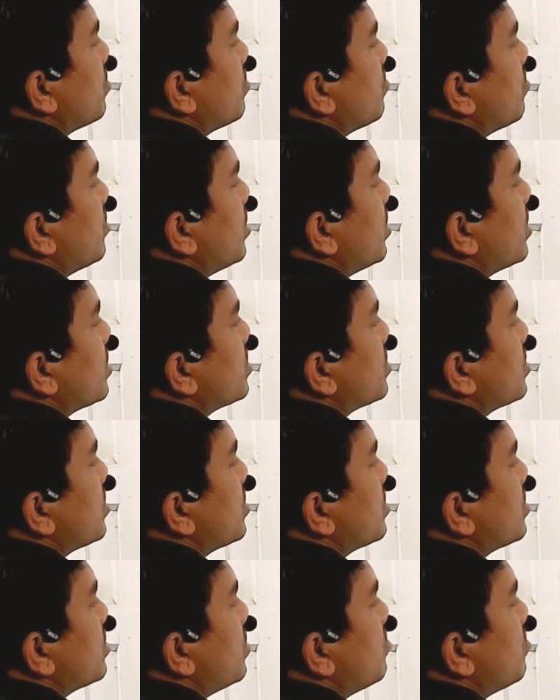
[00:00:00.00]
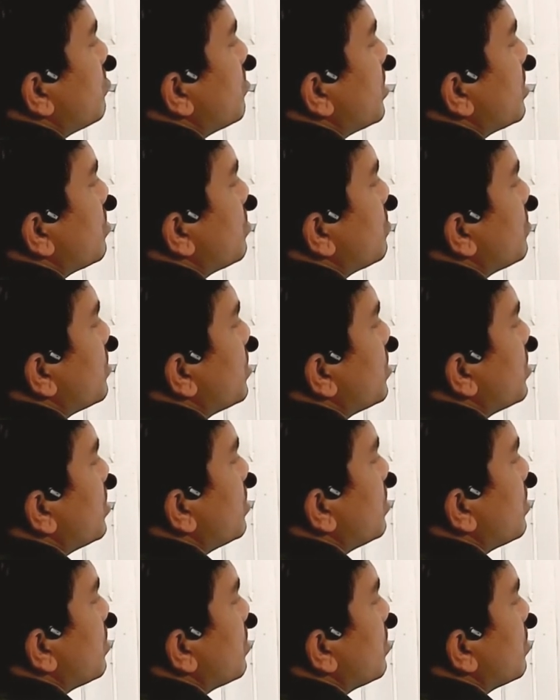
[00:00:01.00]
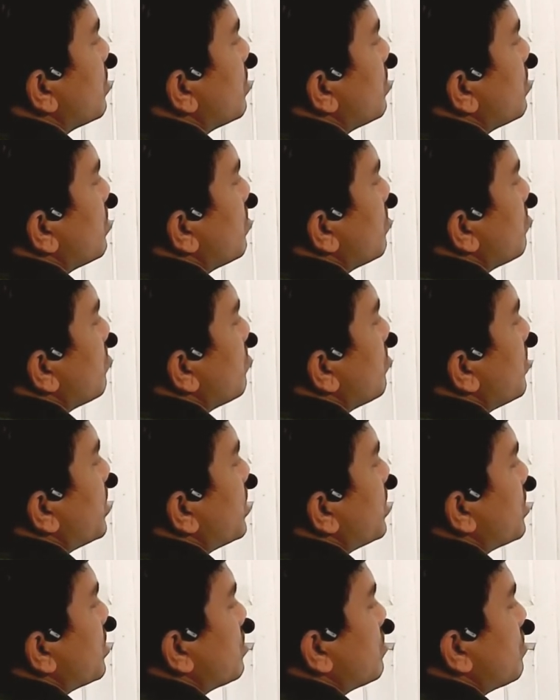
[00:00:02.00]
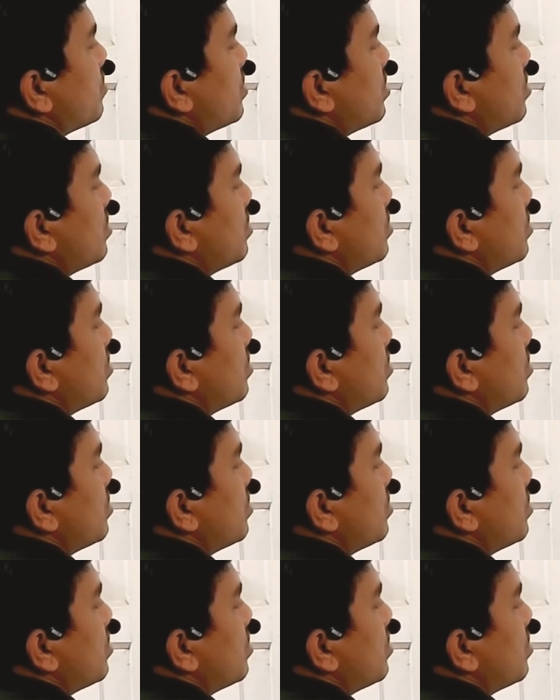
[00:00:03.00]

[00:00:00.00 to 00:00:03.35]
plus 16 by 3 minus 1.